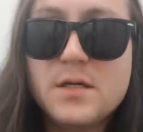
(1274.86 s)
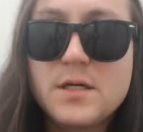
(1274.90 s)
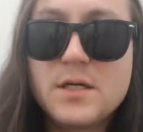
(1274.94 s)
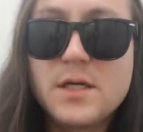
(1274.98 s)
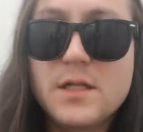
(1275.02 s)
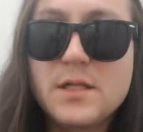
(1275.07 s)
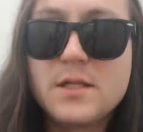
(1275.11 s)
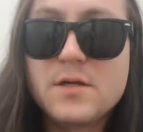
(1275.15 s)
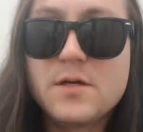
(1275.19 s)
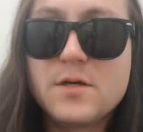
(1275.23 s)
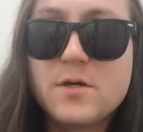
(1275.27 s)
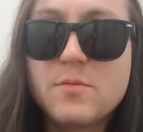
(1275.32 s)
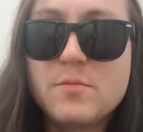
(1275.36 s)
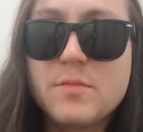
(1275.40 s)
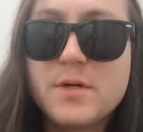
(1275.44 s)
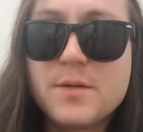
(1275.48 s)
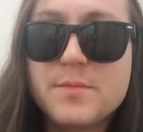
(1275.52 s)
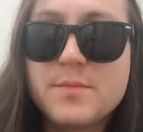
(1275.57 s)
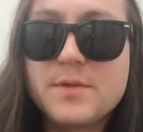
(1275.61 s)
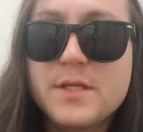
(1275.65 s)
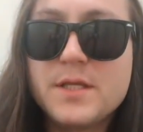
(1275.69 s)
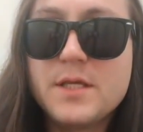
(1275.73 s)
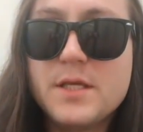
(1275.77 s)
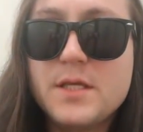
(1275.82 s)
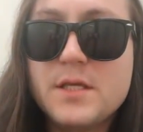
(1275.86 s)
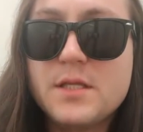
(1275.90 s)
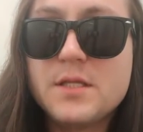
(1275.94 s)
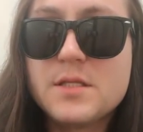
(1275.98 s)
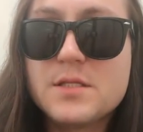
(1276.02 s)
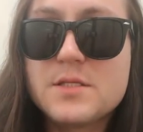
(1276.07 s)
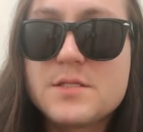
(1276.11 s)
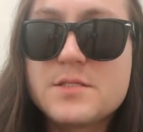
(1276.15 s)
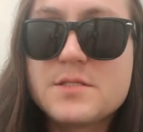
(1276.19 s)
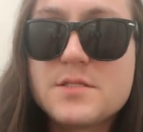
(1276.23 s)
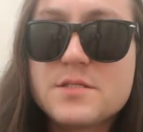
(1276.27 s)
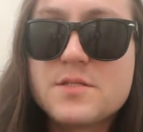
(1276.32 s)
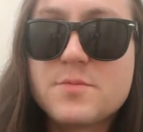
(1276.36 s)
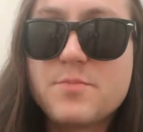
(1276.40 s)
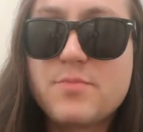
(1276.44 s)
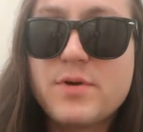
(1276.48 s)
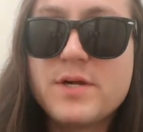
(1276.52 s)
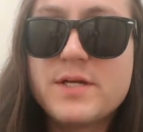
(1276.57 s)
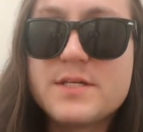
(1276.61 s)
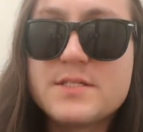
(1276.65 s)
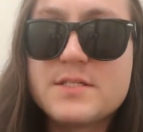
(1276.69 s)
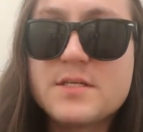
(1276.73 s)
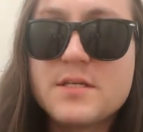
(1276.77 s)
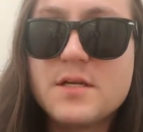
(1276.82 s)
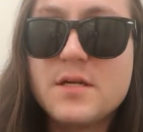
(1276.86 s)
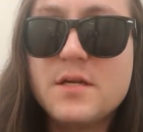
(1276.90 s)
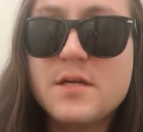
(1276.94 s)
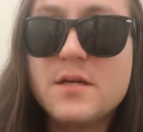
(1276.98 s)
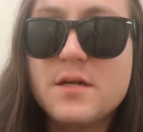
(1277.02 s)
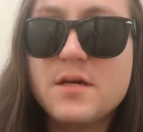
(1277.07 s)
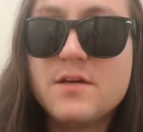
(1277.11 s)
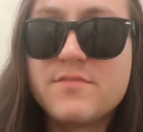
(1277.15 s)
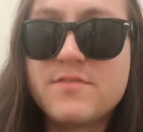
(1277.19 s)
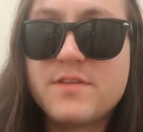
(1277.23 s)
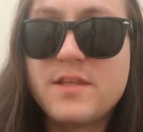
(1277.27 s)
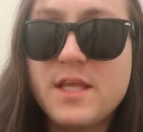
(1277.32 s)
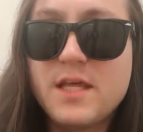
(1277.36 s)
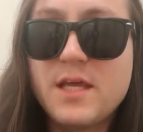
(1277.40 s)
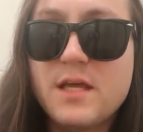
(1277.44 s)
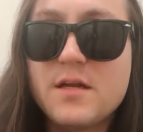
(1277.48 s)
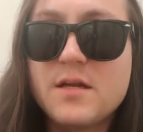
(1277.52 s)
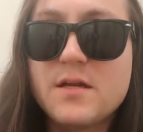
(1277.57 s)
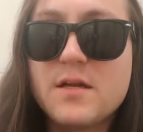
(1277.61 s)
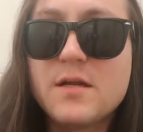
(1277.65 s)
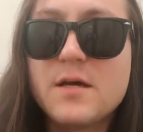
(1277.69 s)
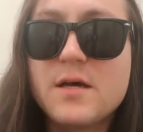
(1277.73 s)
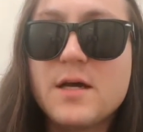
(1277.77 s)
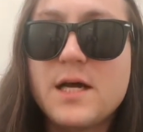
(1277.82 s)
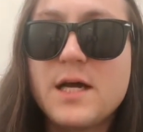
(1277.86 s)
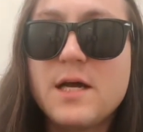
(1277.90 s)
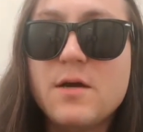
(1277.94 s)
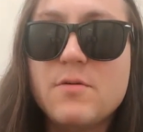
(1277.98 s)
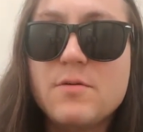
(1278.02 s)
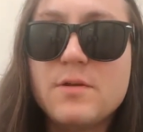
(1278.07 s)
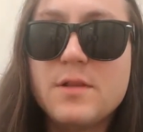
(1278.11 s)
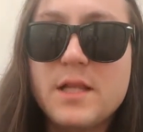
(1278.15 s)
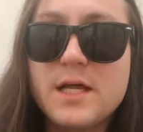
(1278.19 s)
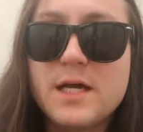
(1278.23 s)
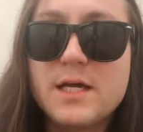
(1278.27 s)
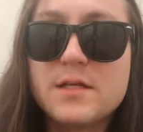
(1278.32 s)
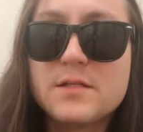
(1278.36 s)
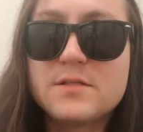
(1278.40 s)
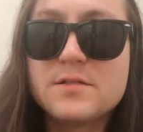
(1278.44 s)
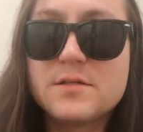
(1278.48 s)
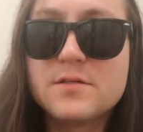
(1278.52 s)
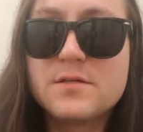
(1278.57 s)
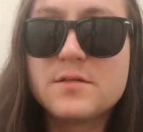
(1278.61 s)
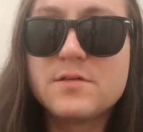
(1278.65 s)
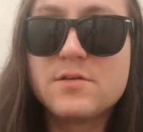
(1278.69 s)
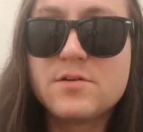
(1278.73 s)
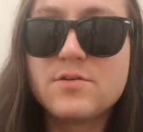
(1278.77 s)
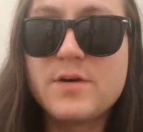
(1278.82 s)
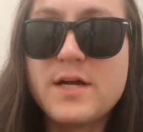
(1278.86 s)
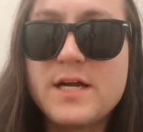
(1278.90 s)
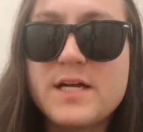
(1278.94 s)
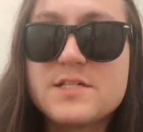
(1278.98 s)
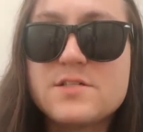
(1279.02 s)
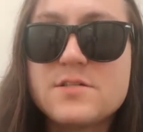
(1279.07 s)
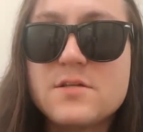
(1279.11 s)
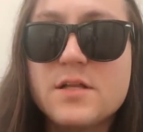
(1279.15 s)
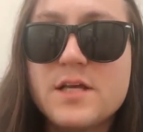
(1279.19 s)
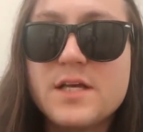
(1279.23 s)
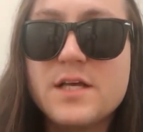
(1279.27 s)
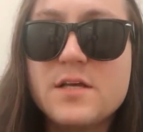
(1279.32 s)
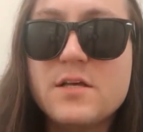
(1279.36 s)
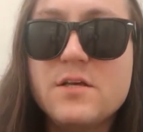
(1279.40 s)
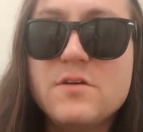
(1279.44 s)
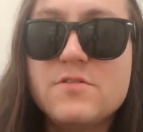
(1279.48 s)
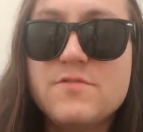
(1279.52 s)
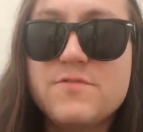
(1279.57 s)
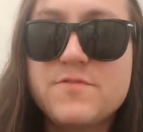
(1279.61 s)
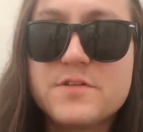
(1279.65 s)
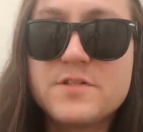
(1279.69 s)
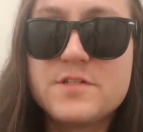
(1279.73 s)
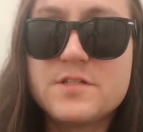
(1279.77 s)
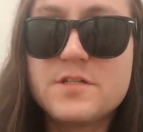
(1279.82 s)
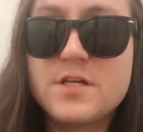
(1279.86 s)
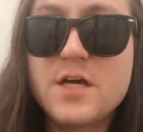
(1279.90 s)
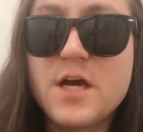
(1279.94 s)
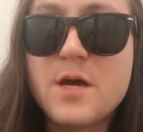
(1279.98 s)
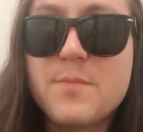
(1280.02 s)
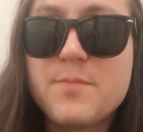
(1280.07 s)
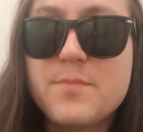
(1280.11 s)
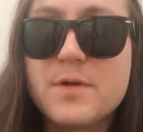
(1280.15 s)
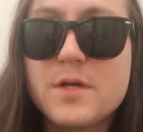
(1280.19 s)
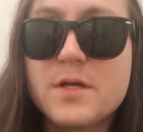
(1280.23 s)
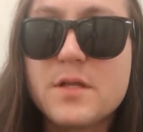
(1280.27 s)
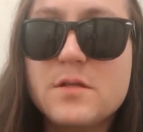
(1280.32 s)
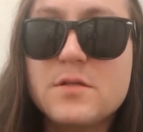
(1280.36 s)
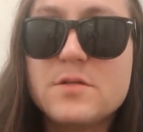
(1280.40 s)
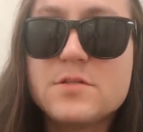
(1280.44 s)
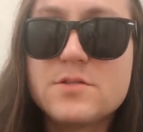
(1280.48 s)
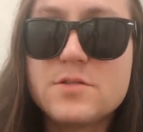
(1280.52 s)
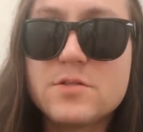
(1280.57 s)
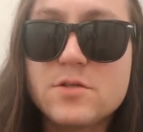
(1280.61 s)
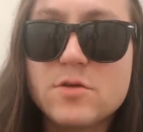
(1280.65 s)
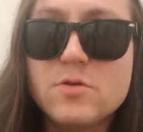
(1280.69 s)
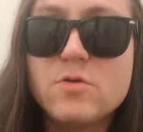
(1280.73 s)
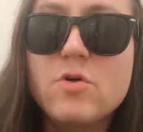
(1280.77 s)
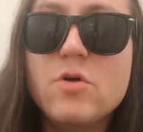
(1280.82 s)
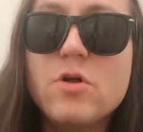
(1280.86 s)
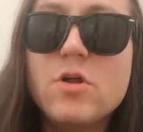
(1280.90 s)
Hello, Mumkey. This is the President of Canada. I would like to congratulate you for stopping this...